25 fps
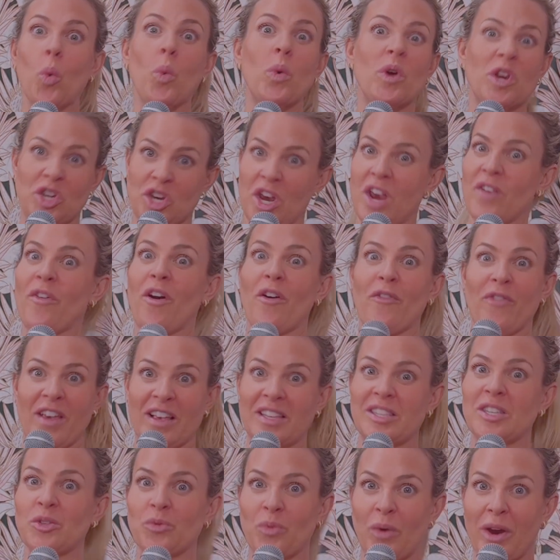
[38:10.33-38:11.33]
We shave our
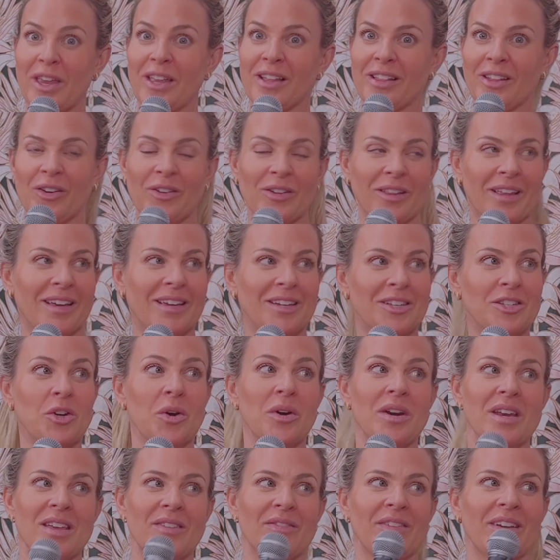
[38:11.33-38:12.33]
faces regularly.
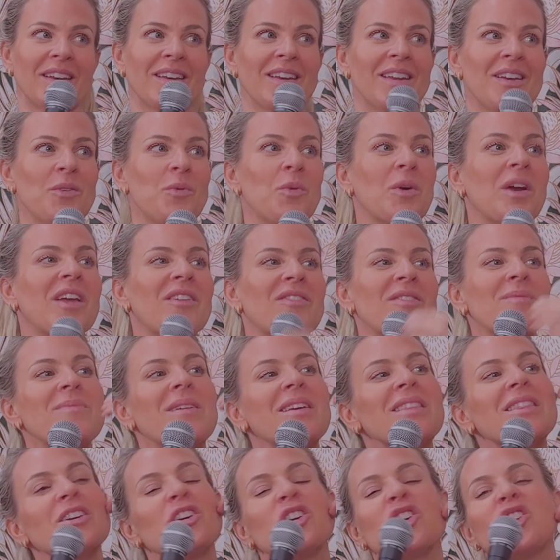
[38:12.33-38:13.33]
Don't even. We'll give them
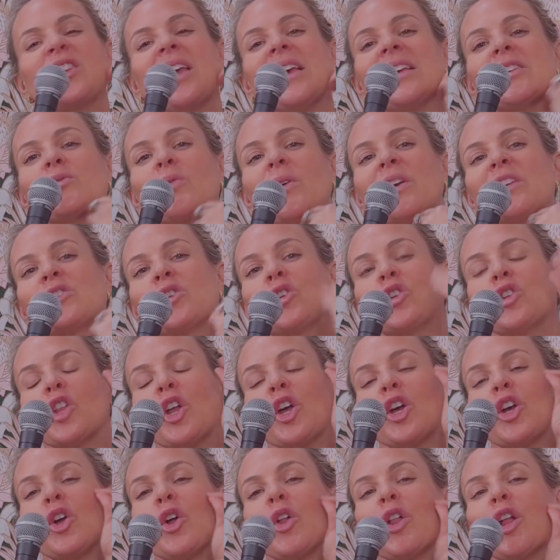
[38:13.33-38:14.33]
like the good, nice razor.
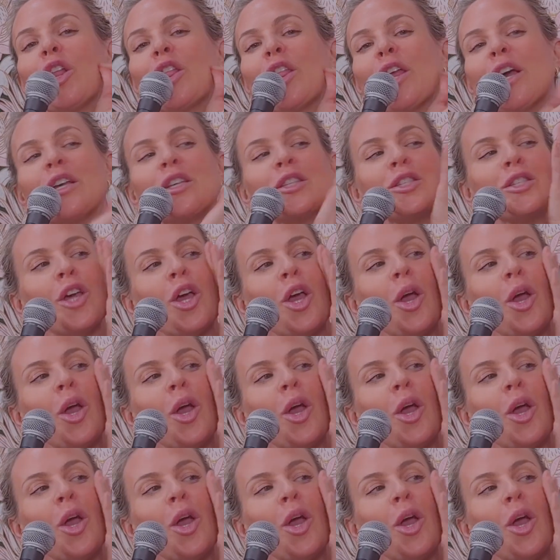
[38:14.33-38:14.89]
Like, go like this.